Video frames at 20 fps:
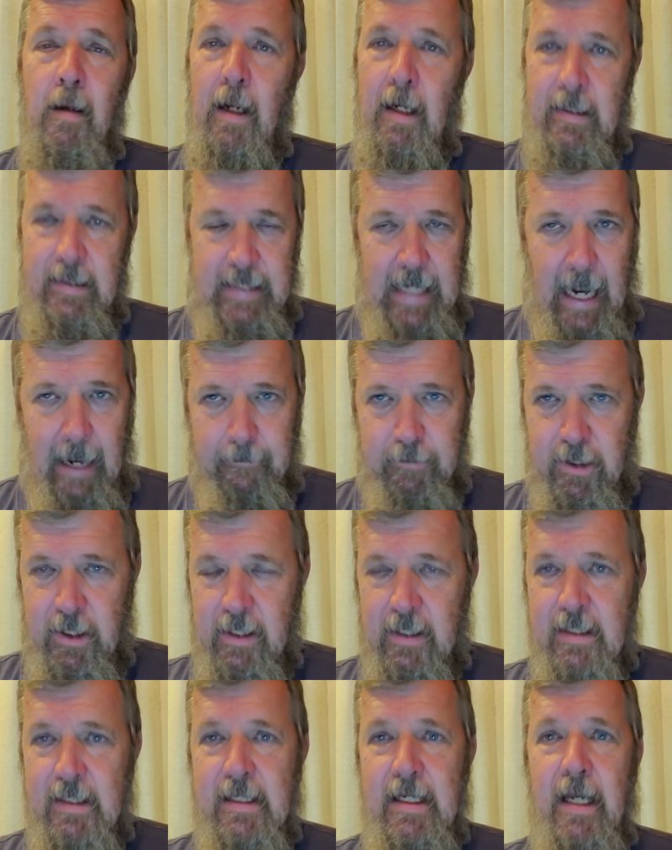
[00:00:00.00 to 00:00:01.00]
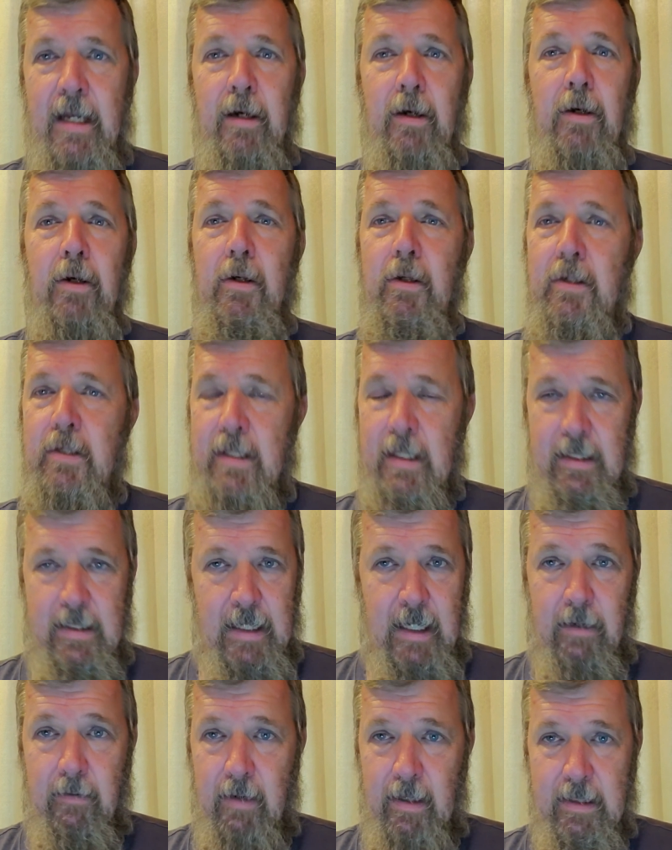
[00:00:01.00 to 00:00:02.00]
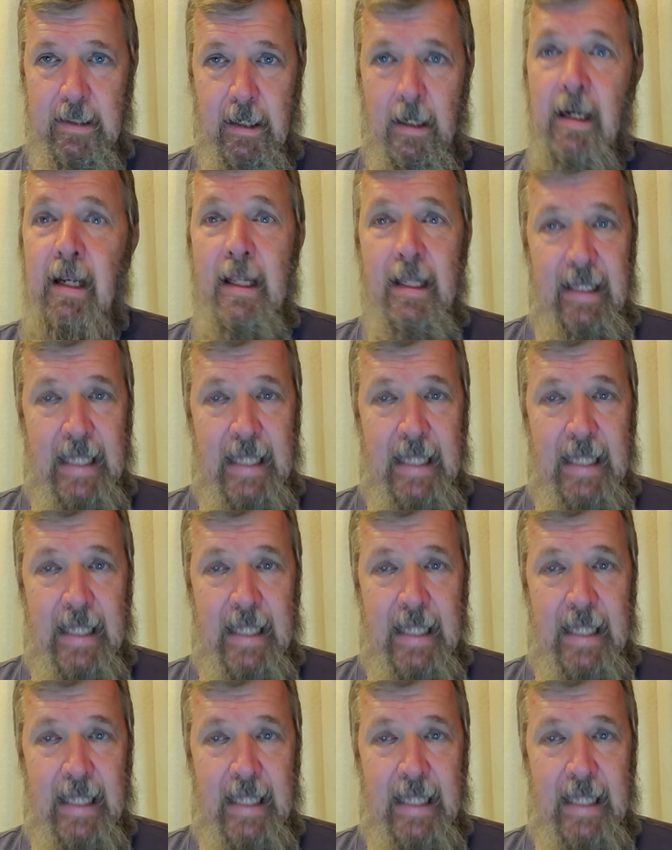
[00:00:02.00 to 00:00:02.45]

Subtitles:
adoption centers, et cetera, et cetera.